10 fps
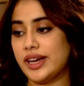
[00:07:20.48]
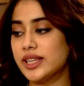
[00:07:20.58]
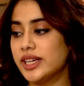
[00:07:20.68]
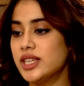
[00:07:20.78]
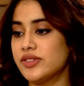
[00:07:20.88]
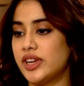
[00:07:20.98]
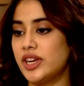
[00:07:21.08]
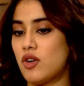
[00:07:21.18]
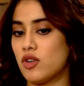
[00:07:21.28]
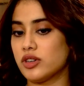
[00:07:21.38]
Yeah, I think he's
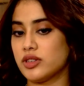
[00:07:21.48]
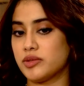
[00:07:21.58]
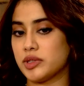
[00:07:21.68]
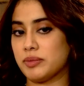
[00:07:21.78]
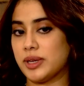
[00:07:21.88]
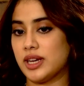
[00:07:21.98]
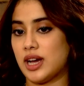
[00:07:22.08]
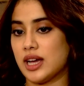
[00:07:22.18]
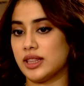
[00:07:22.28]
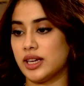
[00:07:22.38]
very honest with me.
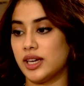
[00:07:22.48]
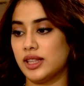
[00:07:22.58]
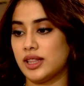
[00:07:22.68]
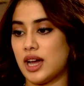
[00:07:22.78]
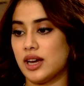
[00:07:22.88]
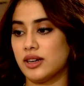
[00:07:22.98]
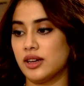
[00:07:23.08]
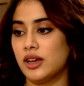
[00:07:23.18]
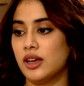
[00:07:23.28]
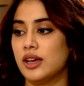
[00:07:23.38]
I think that
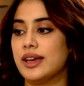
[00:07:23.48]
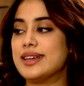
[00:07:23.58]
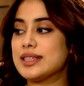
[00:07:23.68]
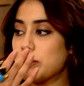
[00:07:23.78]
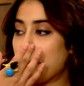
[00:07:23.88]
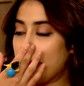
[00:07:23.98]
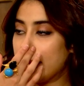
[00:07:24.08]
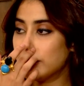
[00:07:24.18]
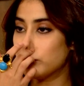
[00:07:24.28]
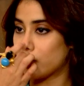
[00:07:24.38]
his
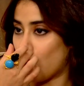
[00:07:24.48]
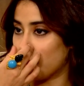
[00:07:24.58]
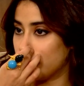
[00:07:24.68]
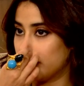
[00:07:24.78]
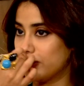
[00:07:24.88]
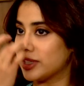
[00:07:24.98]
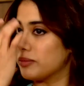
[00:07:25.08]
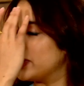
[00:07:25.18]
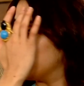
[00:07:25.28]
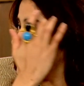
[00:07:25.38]
main problem with
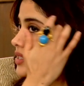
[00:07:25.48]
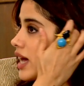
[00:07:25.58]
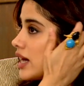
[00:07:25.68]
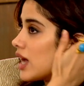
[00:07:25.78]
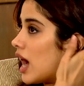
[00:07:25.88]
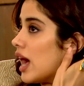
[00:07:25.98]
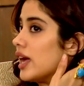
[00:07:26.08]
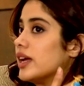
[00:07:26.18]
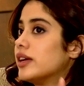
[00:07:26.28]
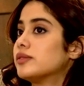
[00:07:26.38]
me is that
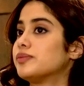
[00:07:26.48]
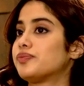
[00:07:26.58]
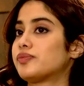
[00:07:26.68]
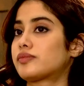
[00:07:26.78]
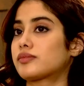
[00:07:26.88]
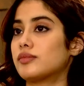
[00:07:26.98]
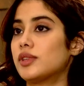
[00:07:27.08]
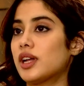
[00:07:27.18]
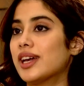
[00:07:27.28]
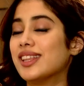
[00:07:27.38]

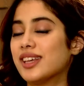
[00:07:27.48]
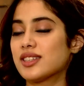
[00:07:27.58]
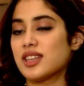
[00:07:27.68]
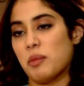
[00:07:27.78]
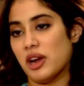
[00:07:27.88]
he thinks I'm